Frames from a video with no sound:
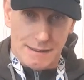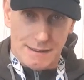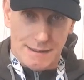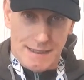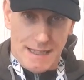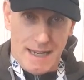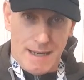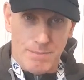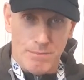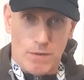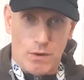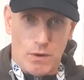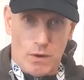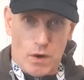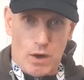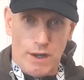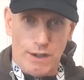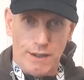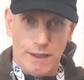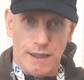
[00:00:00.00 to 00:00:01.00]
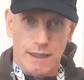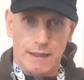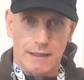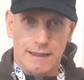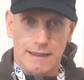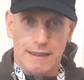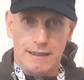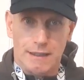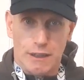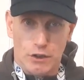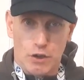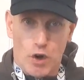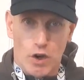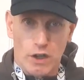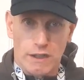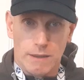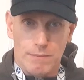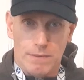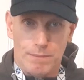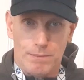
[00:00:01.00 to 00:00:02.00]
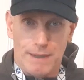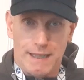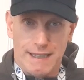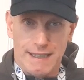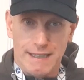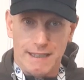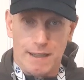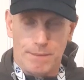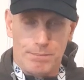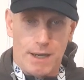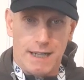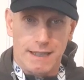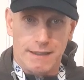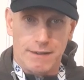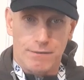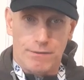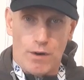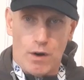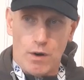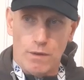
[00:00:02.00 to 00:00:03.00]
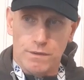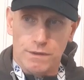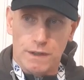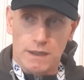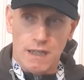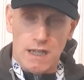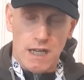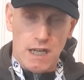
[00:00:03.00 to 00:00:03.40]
name on the document by either party involved.